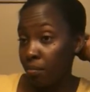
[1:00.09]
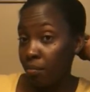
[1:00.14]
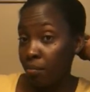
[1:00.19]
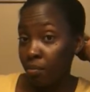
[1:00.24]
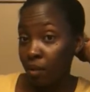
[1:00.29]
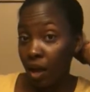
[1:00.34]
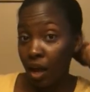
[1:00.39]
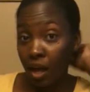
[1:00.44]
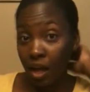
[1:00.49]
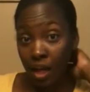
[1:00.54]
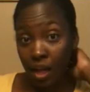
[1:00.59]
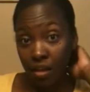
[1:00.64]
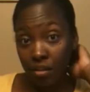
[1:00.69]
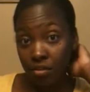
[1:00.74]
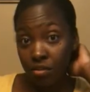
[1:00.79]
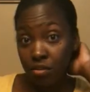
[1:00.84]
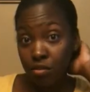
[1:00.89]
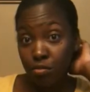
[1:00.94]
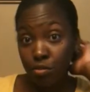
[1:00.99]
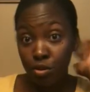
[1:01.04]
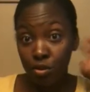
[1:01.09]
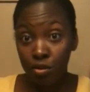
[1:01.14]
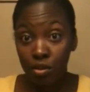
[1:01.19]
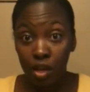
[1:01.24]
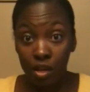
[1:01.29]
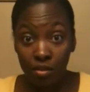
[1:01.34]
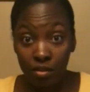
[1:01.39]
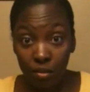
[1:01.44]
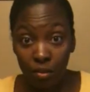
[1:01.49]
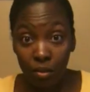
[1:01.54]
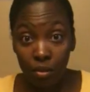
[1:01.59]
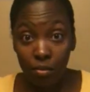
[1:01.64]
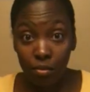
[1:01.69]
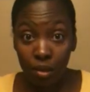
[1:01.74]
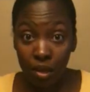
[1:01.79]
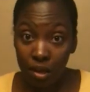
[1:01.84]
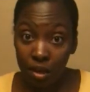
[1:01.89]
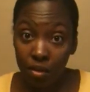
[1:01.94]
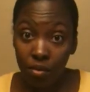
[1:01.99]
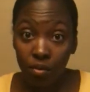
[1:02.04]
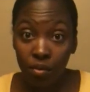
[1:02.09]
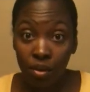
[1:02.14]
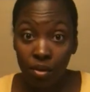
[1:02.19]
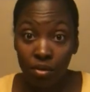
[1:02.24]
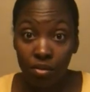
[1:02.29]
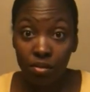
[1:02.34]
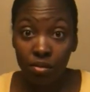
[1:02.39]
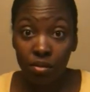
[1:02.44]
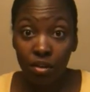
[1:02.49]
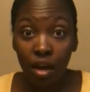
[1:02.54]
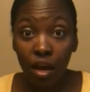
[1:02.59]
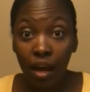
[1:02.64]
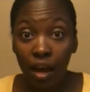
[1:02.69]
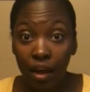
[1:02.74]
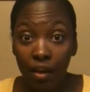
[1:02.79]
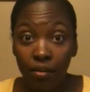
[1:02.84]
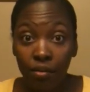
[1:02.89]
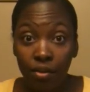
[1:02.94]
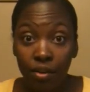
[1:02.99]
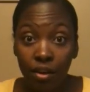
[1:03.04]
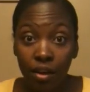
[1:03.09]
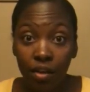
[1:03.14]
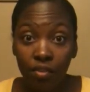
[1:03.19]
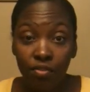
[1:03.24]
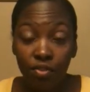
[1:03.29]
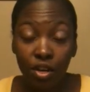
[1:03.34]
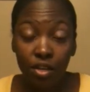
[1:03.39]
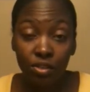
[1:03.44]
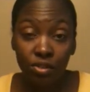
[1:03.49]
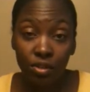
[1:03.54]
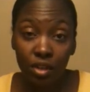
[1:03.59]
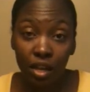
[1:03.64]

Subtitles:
not as smooth as it would be once I had a fresh